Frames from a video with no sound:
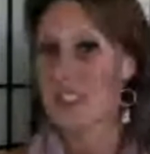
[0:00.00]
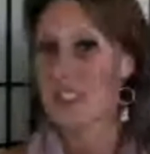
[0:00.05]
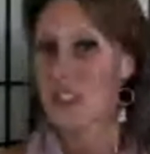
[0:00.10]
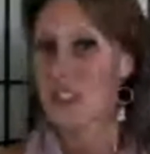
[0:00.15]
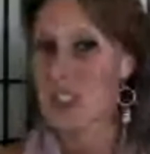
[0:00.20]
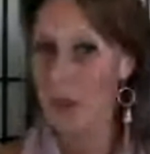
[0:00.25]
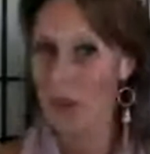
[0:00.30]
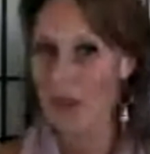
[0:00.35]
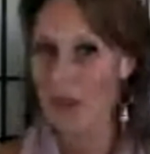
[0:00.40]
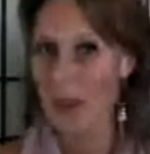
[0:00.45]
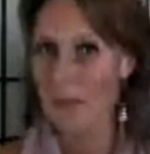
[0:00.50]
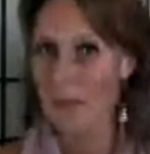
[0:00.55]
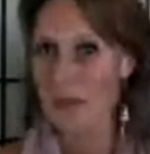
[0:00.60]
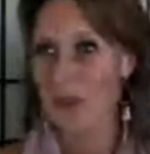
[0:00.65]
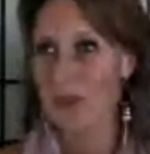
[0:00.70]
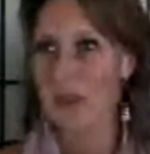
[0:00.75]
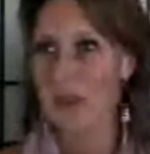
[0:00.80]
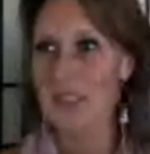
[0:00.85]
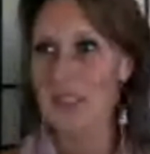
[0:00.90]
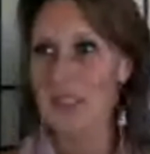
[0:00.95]
showing up and
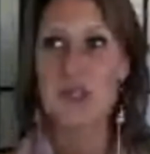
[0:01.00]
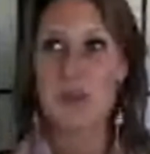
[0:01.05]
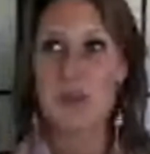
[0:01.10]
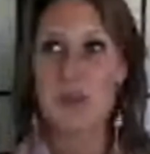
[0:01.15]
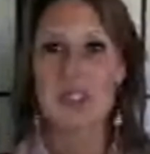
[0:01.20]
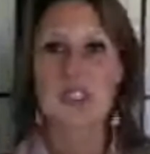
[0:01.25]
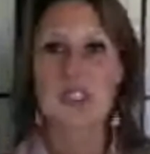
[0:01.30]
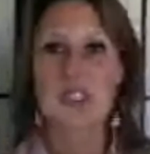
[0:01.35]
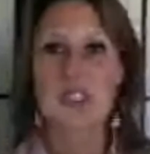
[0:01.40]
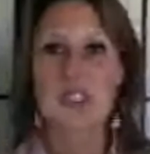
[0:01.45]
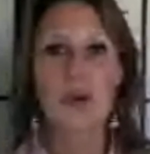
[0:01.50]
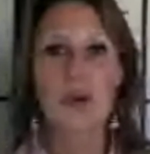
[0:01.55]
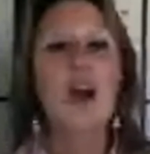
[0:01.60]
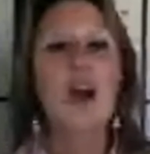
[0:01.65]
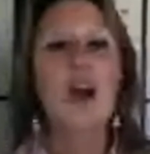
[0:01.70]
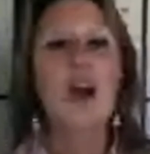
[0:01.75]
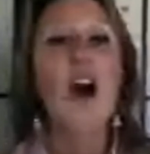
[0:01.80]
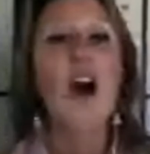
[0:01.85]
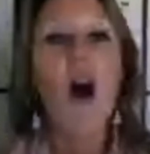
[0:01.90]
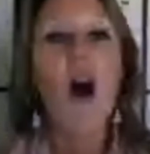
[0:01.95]
really doing this so
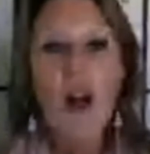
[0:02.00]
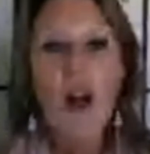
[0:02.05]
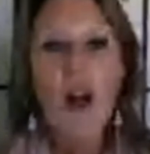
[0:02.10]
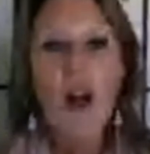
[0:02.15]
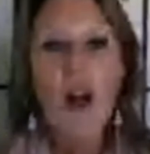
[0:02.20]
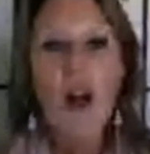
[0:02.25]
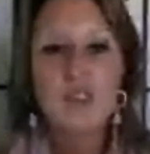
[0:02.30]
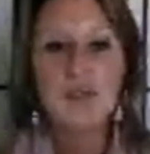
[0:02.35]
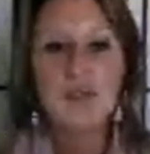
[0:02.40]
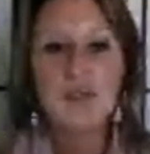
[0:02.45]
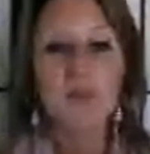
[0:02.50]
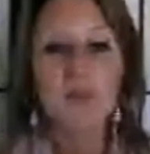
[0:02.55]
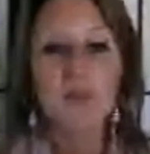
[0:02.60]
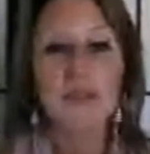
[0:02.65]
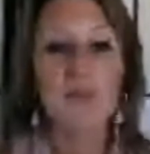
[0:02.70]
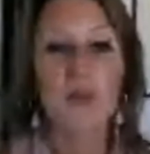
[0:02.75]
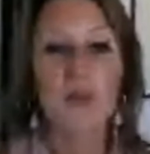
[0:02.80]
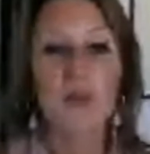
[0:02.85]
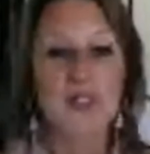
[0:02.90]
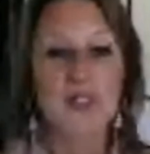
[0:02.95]
all of this really
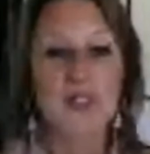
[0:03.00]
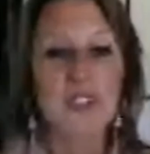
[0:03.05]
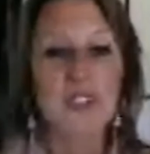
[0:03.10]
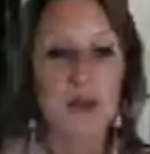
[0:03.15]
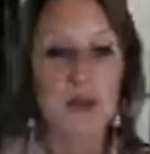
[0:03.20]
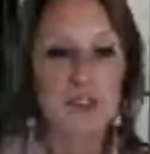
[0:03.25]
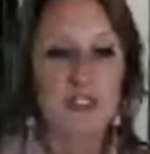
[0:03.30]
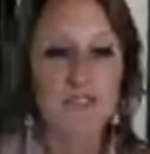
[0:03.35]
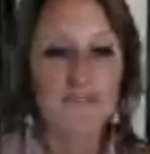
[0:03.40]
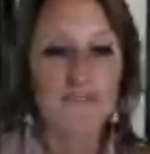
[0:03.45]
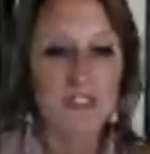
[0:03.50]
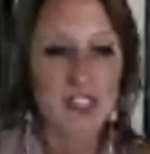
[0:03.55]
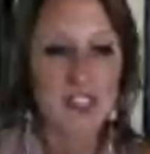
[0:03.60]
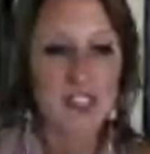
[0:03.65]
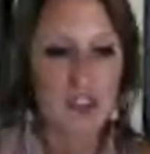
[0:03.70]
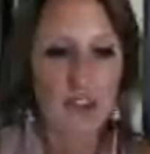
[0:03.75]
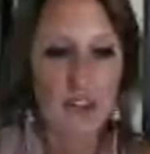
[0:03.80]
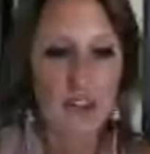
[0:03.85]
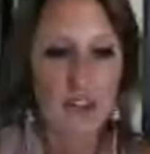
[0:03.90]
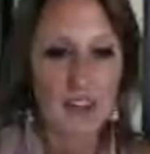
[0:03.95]
boils down to
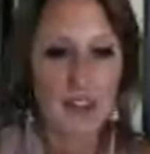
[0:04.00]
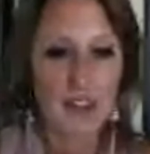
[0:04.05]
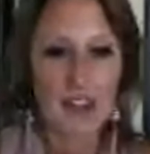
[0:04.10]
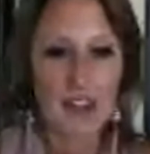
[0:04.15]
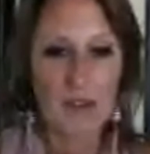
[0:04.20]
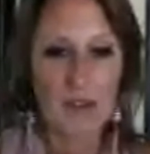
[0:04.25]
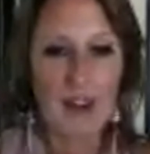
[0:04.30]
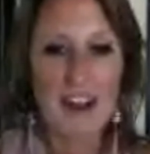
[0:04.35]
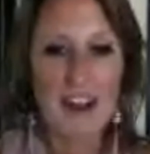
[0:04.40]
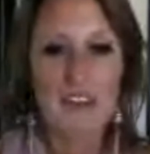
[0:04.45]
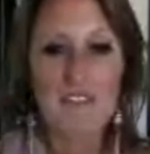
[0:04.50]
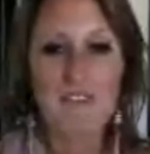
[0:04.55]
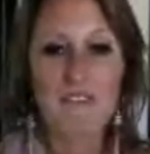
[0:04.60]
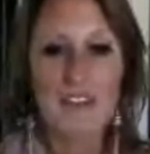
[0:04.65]
fear right?